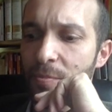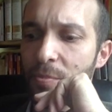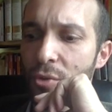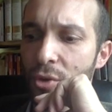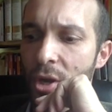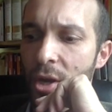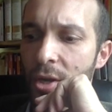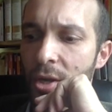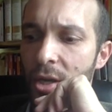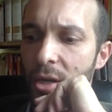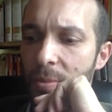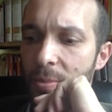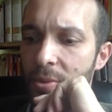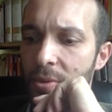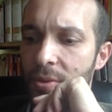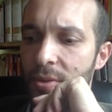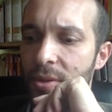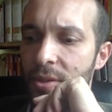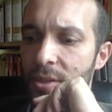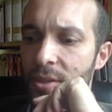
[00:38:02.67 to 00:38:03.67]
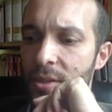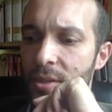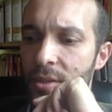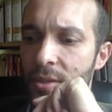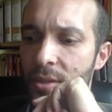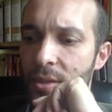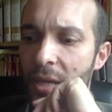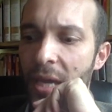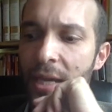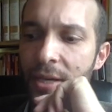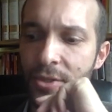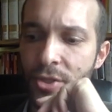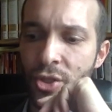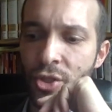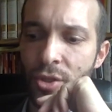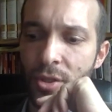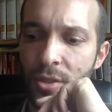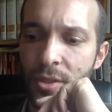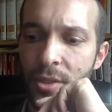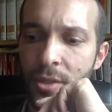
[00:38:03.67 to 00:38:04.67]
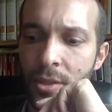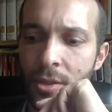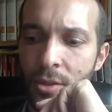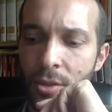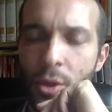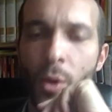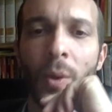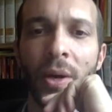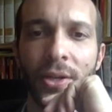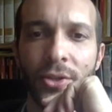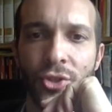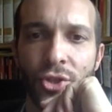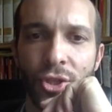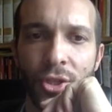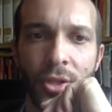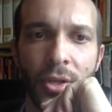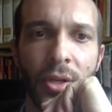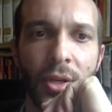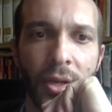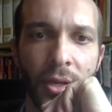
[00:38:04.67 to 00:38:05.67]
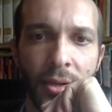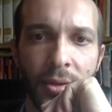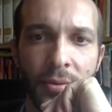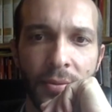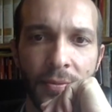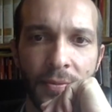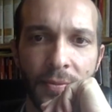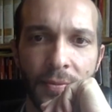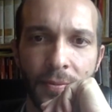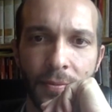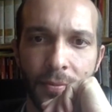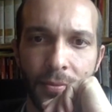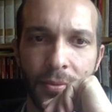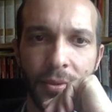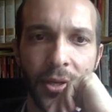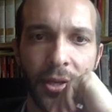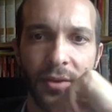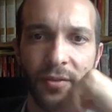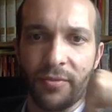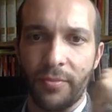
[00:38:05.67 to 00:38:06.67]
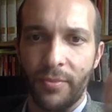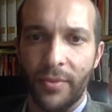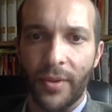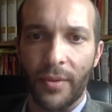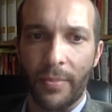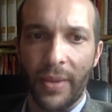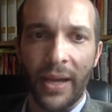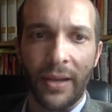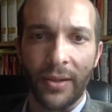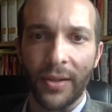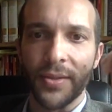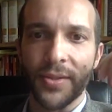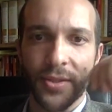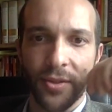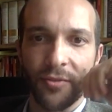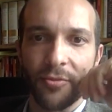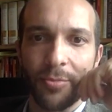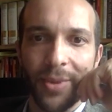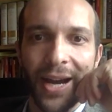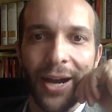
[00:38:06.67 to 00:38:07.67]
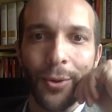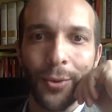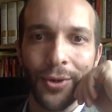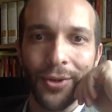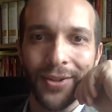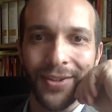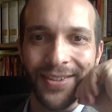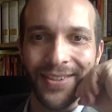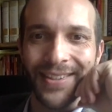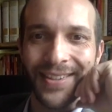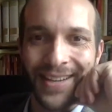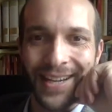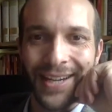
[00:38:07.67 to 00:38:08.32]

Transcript: kind of brought up the extra legal question of kind of the balance of power